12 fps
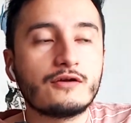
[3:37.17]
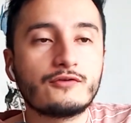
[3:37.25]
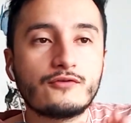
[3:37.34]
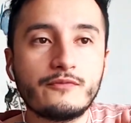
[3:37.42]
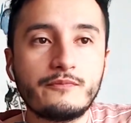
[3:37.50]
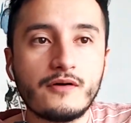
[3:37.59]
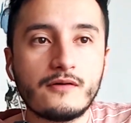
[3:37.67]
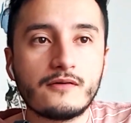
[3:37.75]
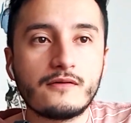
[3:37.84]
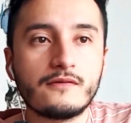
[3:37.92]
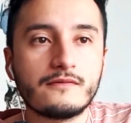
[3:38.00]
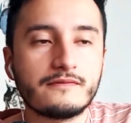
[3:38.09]
group
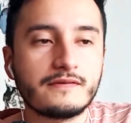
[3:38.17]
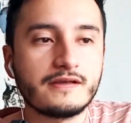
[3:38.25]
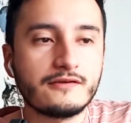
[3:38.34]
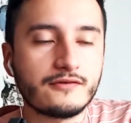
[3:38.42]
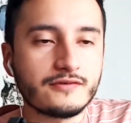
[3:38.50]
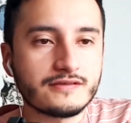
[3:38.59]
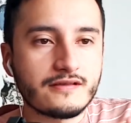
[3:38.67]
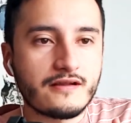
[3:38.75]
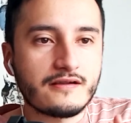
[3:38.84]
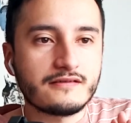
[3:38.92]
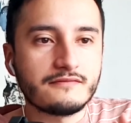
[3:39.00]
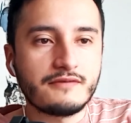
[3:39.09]
of heroes that
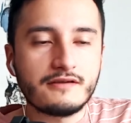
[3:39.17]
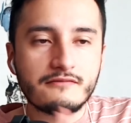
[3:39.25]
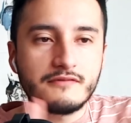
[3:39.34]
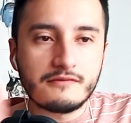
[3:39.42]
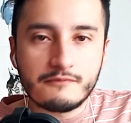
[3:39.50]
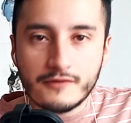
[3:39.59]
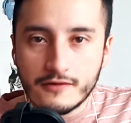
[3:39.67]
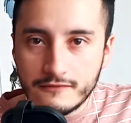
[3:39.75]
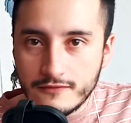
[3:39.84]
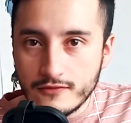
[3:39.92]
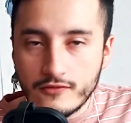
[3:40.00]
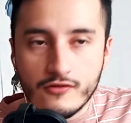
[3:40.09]
are very, very
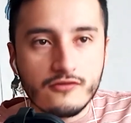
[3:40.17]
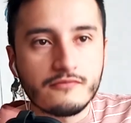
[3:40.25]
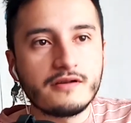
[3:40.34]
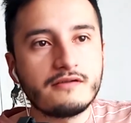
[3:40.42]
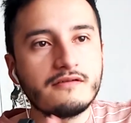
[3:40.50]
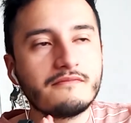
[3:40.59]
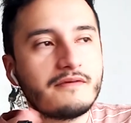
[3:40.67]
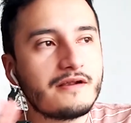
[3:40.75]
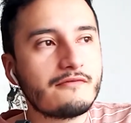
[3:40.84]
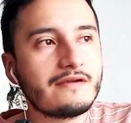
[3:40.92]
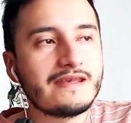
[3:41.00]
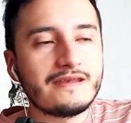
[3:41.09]
powerful or very,
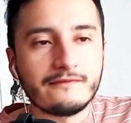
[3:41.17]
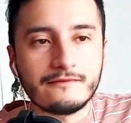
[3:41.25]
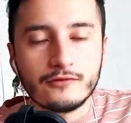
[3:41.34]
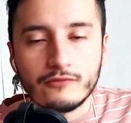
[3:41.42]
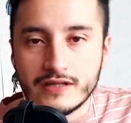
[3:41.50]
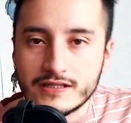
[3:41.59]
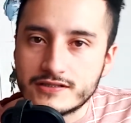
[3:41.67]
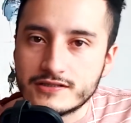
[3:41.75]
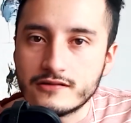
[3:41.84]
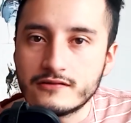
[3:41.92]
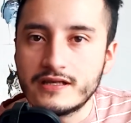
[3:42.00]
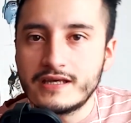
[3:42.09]
very
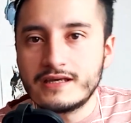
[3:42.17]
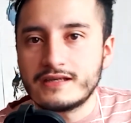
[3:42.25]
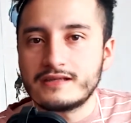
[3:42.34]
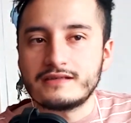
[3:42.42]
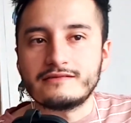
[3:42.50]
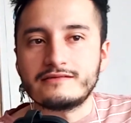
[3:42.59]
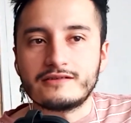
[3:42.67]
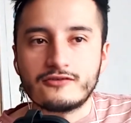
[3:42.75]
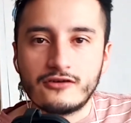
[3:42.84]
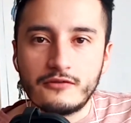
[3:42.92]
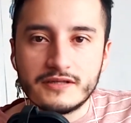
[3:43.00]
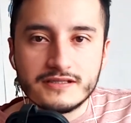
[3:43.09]
influential in the
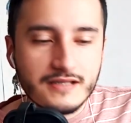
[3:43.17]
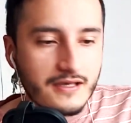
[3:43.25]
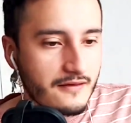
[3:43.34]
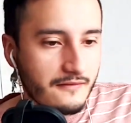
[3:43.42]
comics.